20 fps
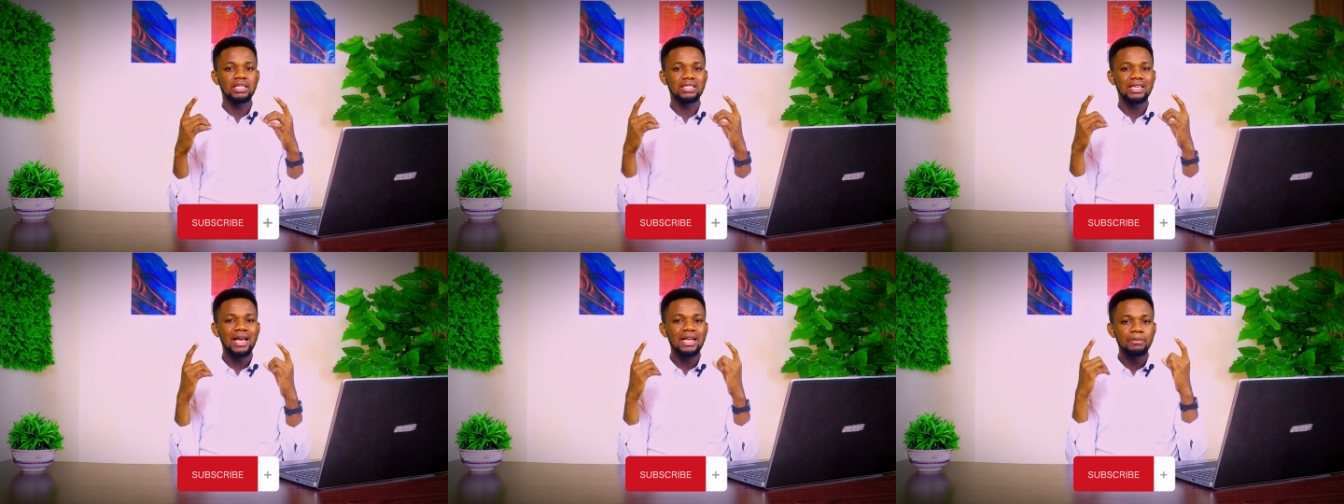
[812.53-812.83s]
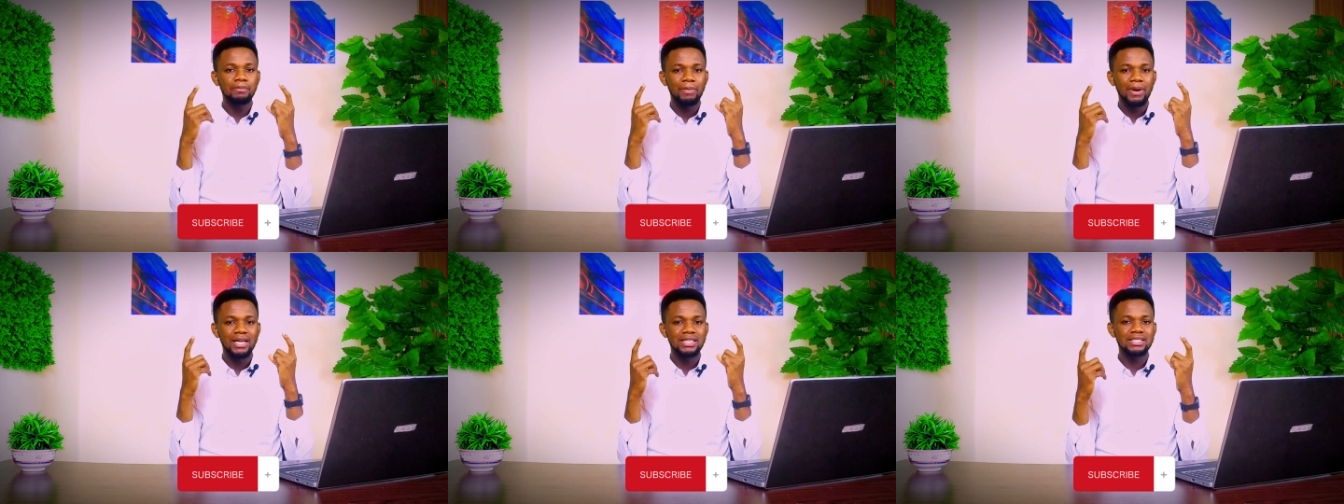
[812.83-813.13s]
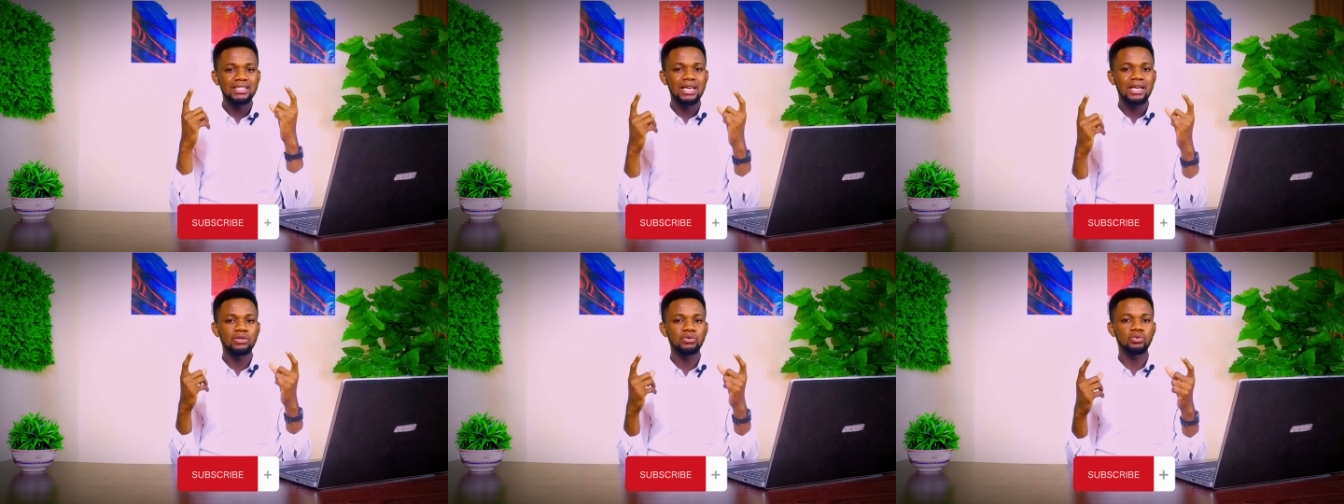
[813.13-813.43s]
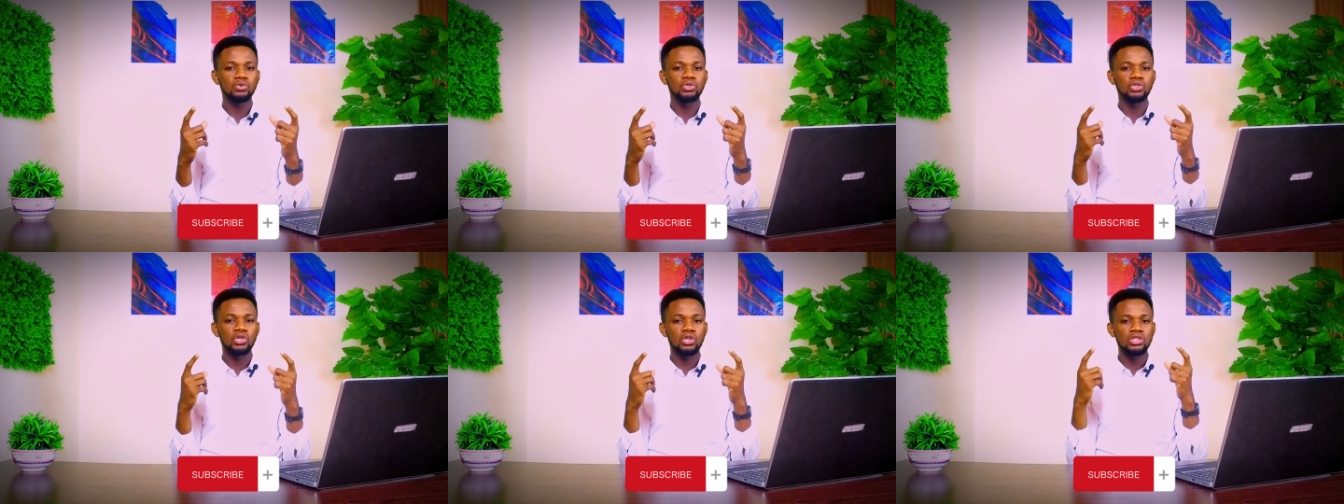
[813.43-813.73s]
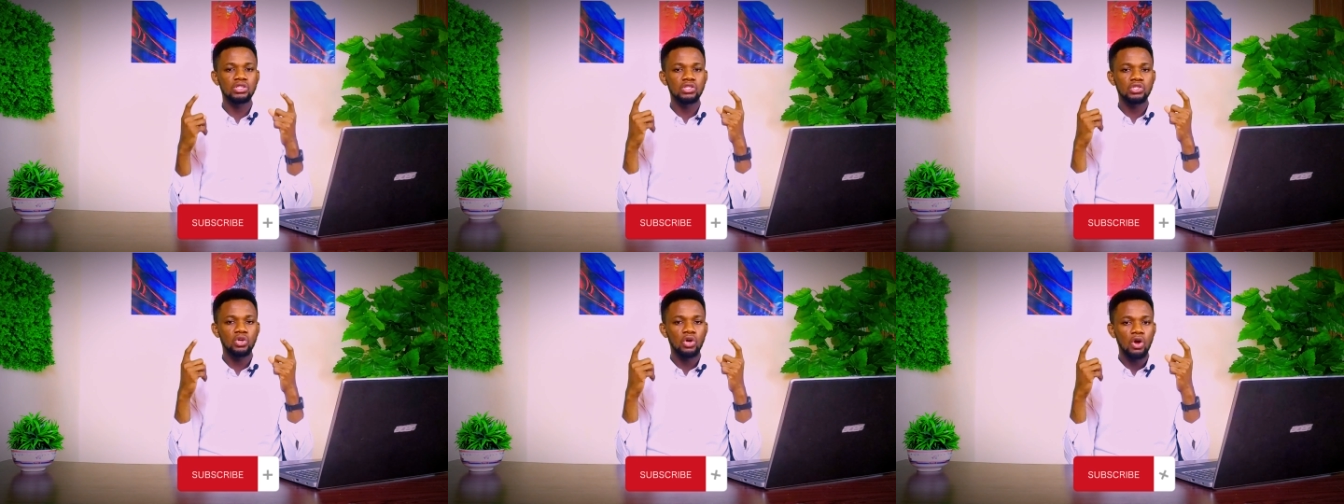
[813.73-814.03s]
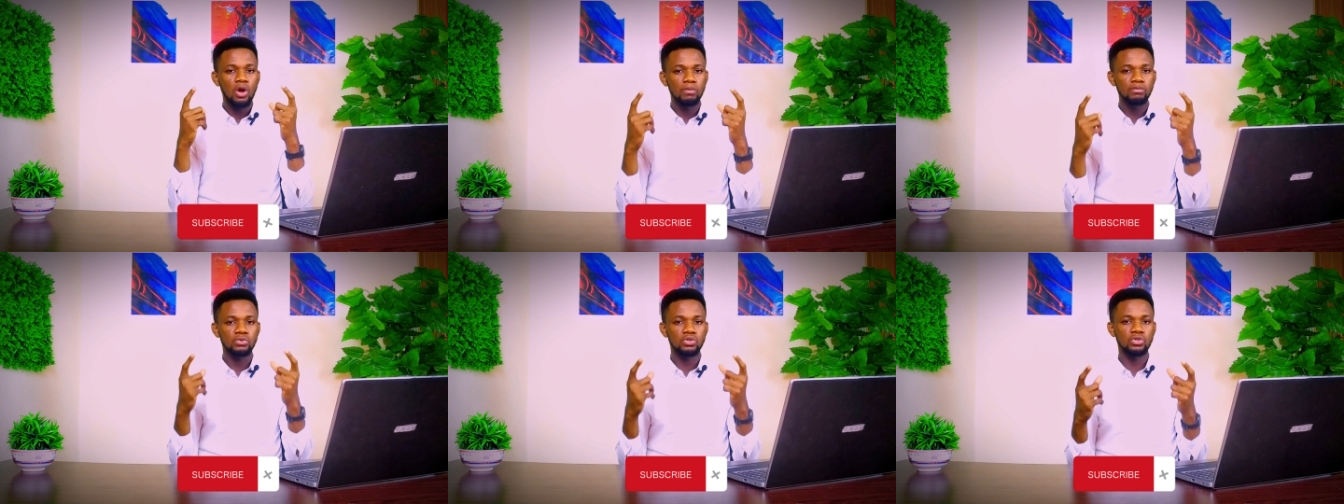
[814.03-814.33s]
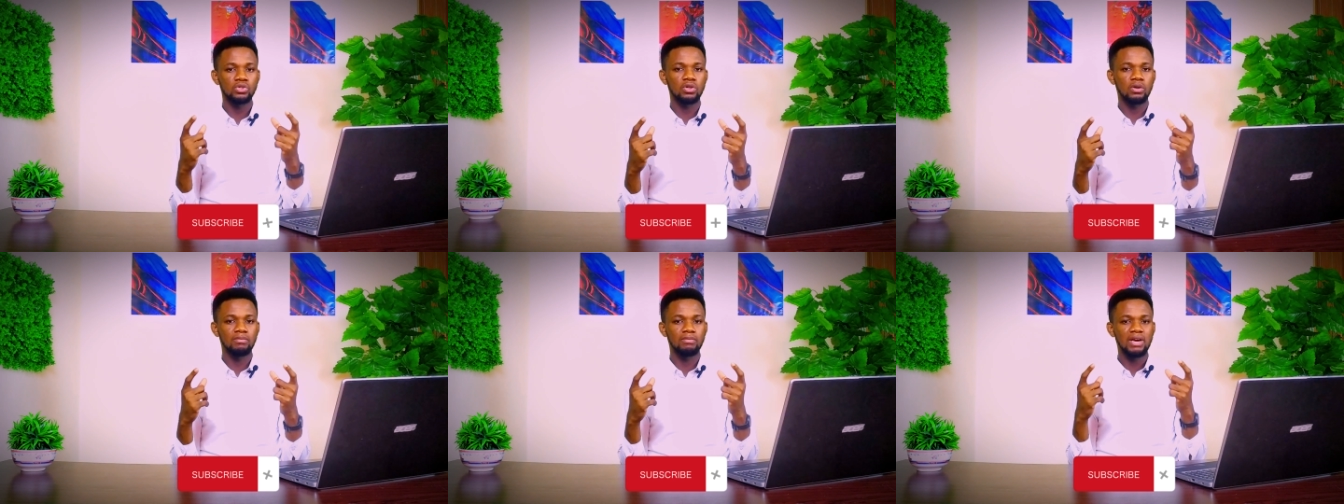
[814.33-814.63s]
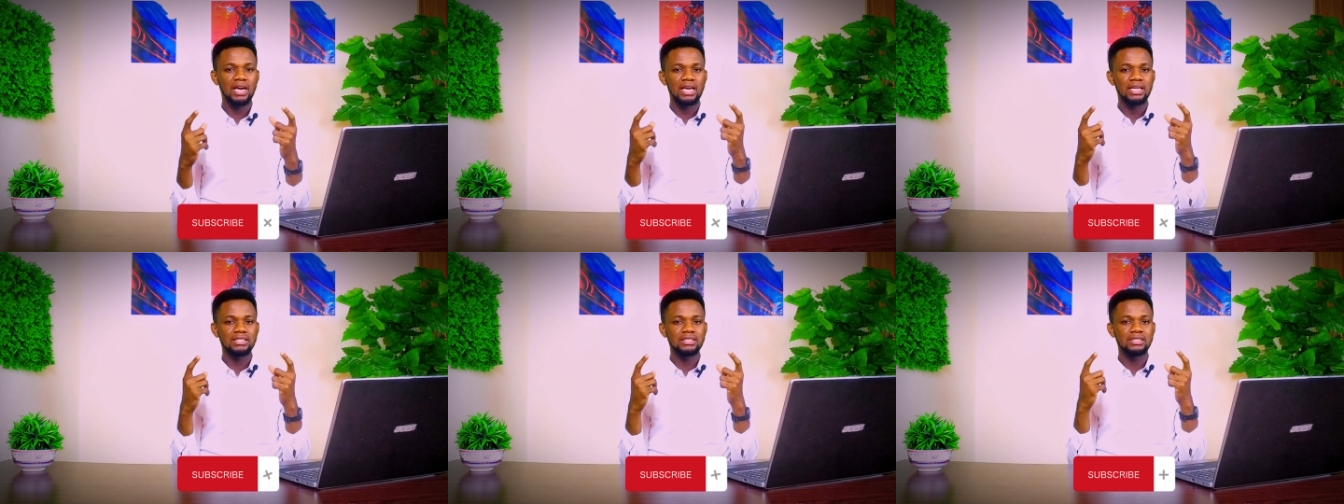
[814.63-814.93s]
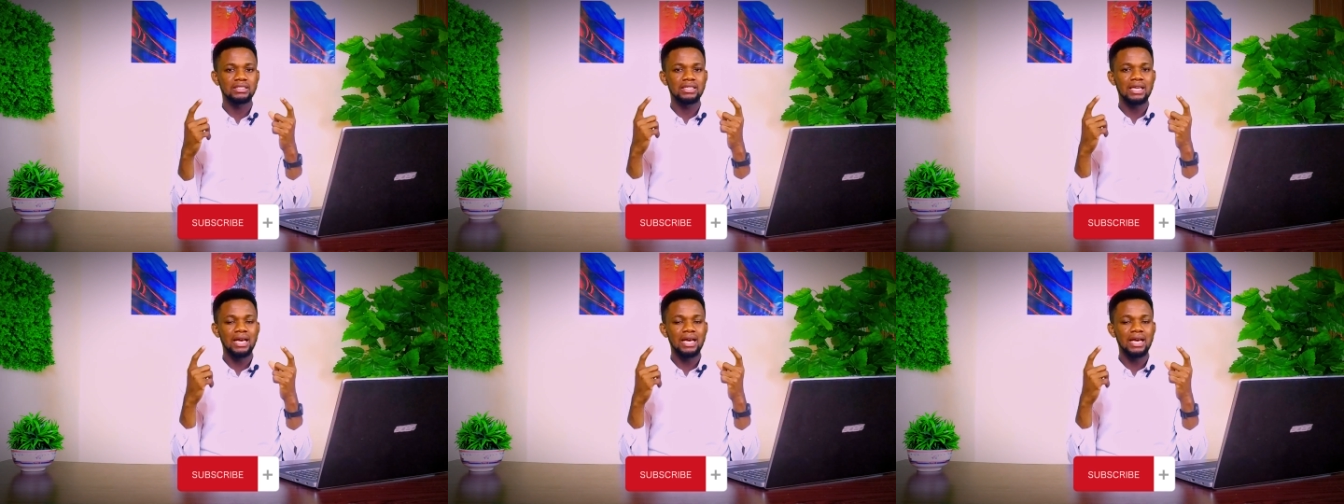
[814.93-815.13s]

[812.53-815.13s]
that pattern will just come to your mind.